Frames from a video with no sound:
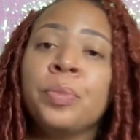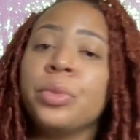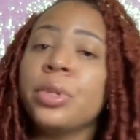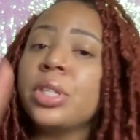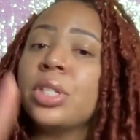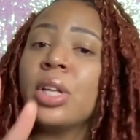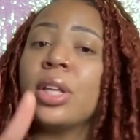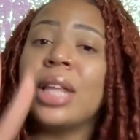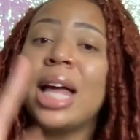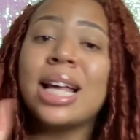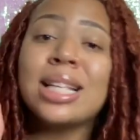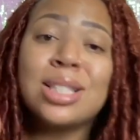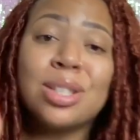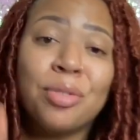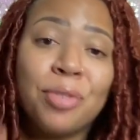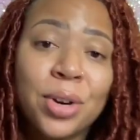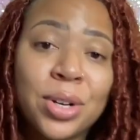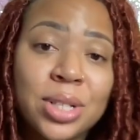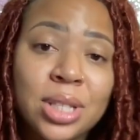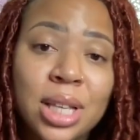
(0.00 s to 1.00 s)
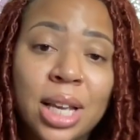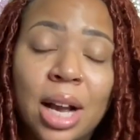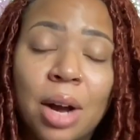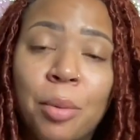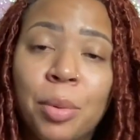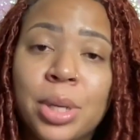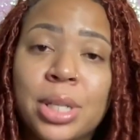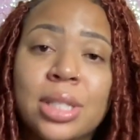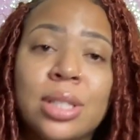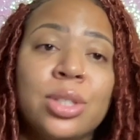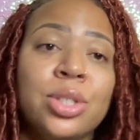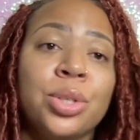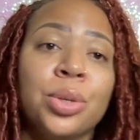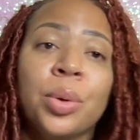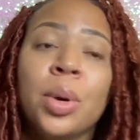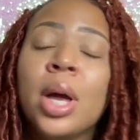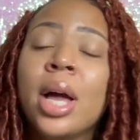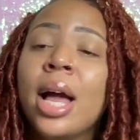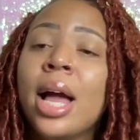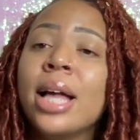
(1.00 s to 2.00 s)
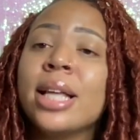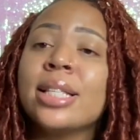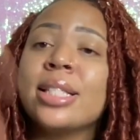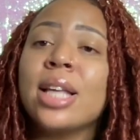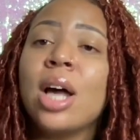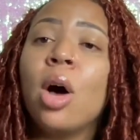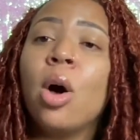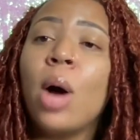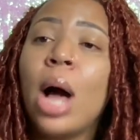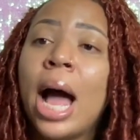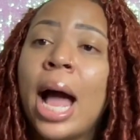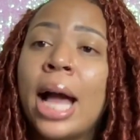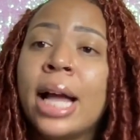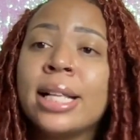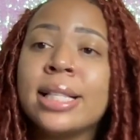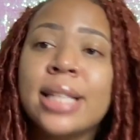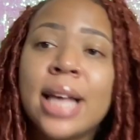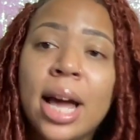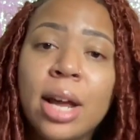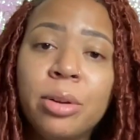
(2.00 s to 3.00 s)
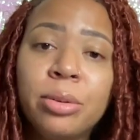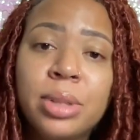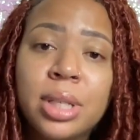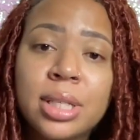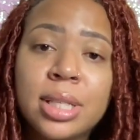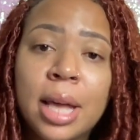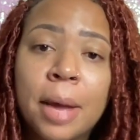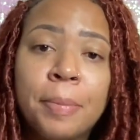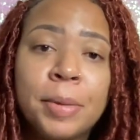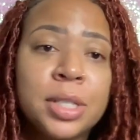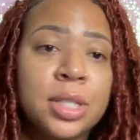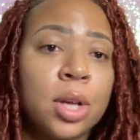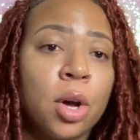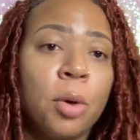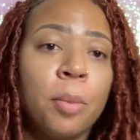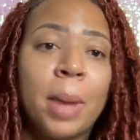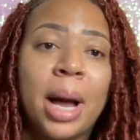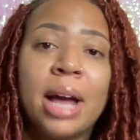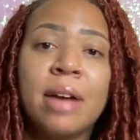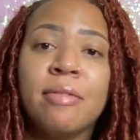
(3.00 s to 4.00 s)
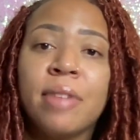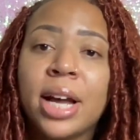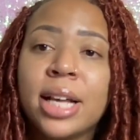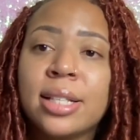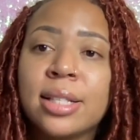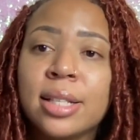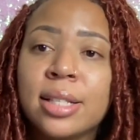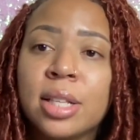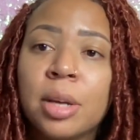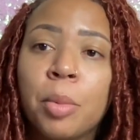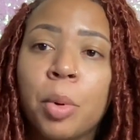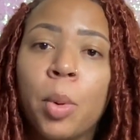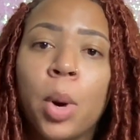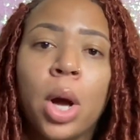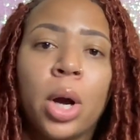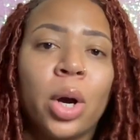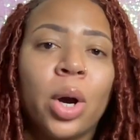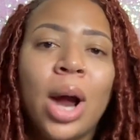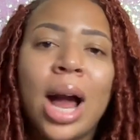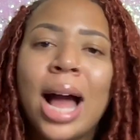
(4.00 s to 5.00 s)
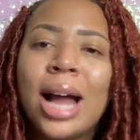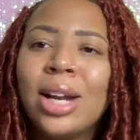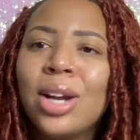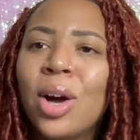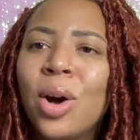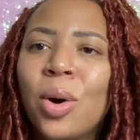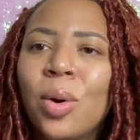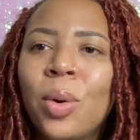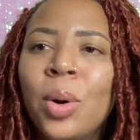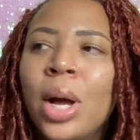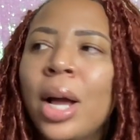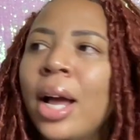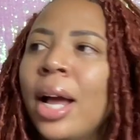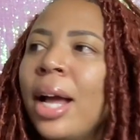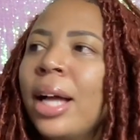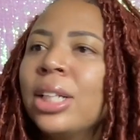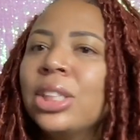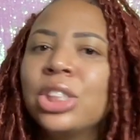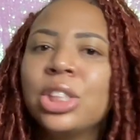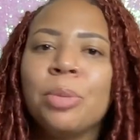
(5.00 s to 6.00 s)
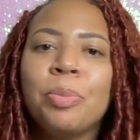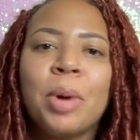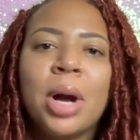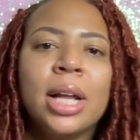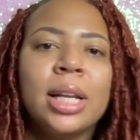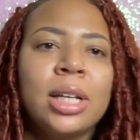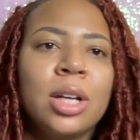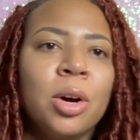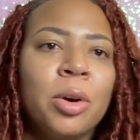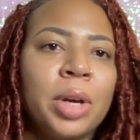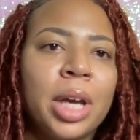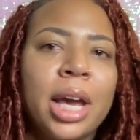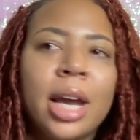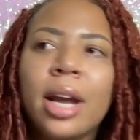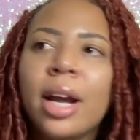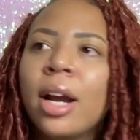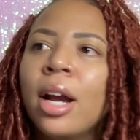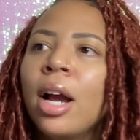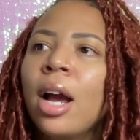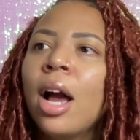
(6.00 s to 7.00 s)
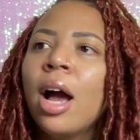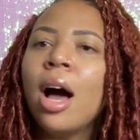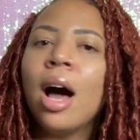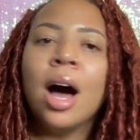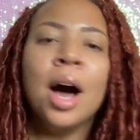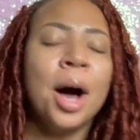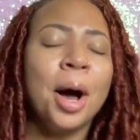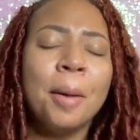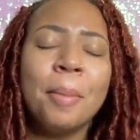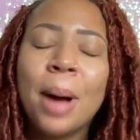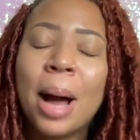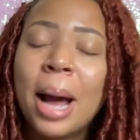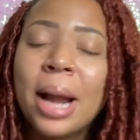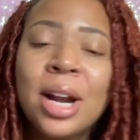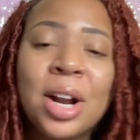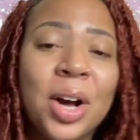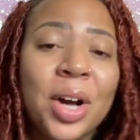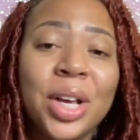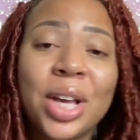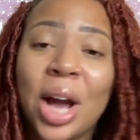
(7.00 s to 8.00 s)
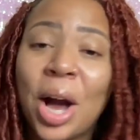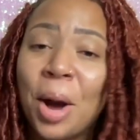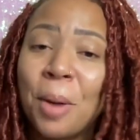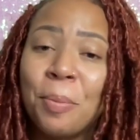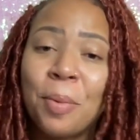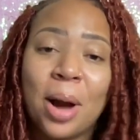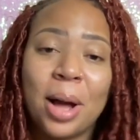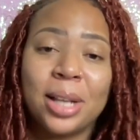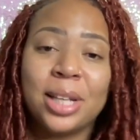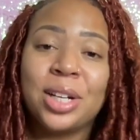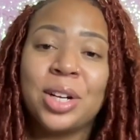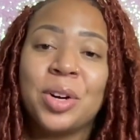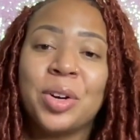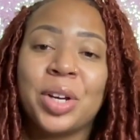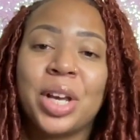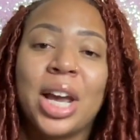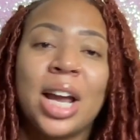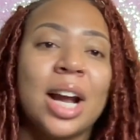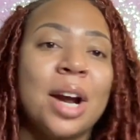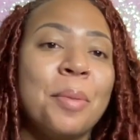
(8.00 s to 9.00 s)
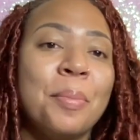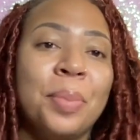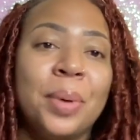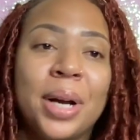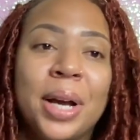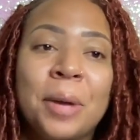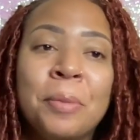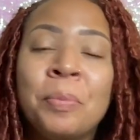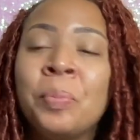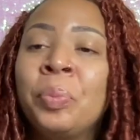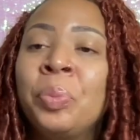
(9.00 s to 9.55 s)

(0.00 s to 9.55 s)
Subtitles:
So that's the first thing I want us to do. So I entitled this episode, My Advice to Summer Walker. I know she probably don't care. I know y'all probably don't care, but